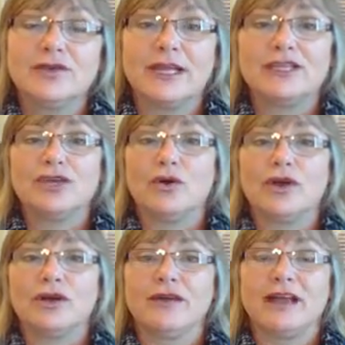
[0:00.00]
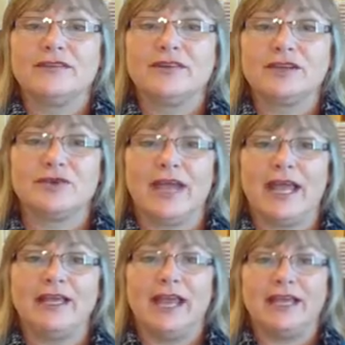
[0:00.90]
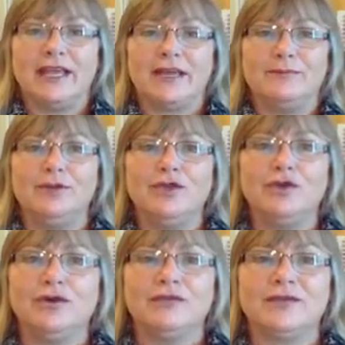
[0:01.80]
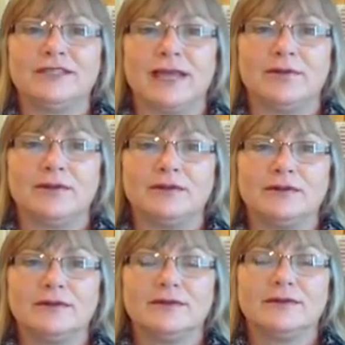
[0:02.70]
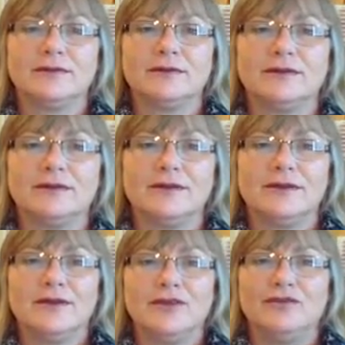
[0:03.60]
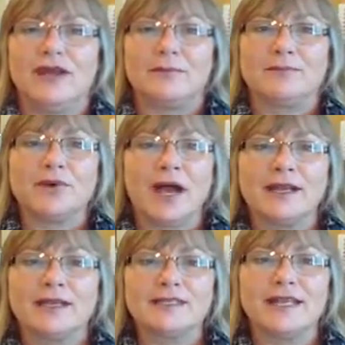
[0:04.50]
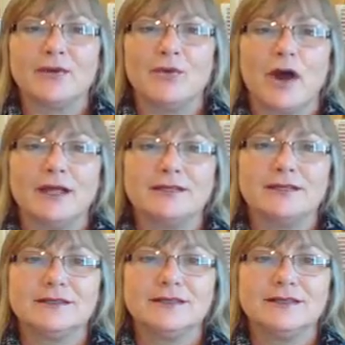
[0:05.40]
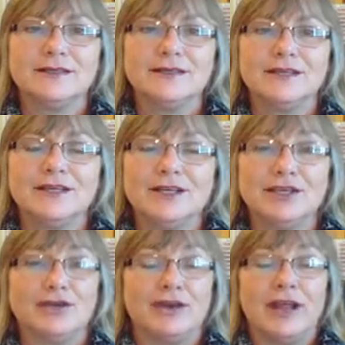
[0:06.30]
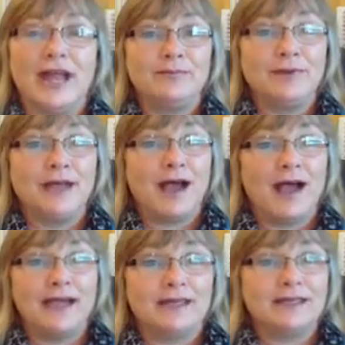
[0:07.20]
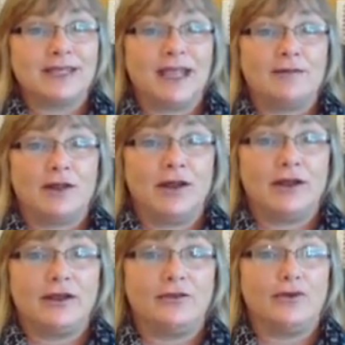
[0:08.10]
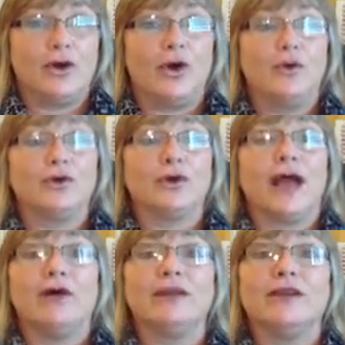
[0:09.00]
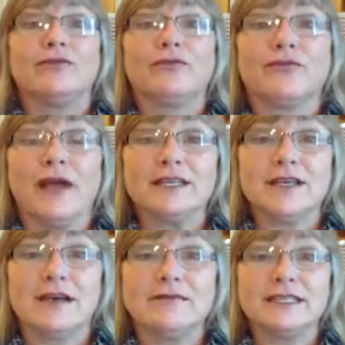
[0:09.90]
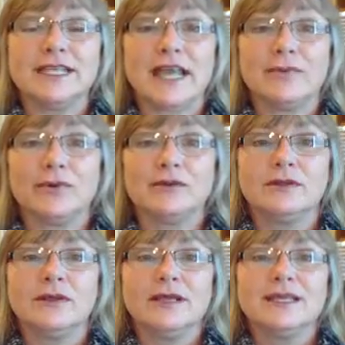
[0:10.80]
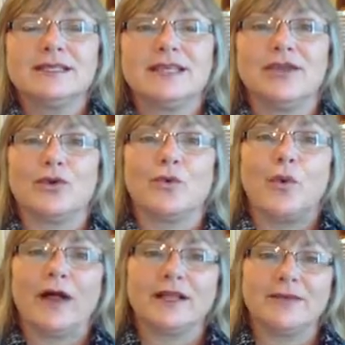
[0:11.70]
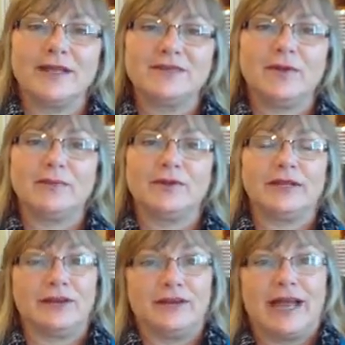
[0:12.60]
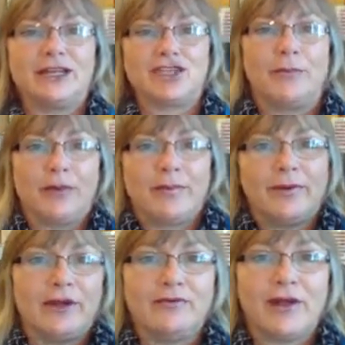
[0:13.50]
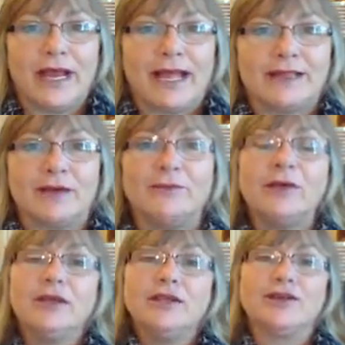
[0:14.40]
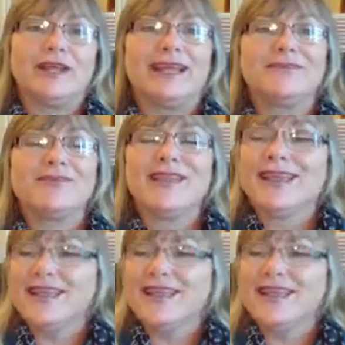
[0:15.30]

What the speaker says: trade show or a craft fair is, okay, now you got a beautiful table. You've got products they want. You're not behind the table, are you? No, you're out in front of the table so that you're welcoming to people. And you're not jumping up and right at them. You're like,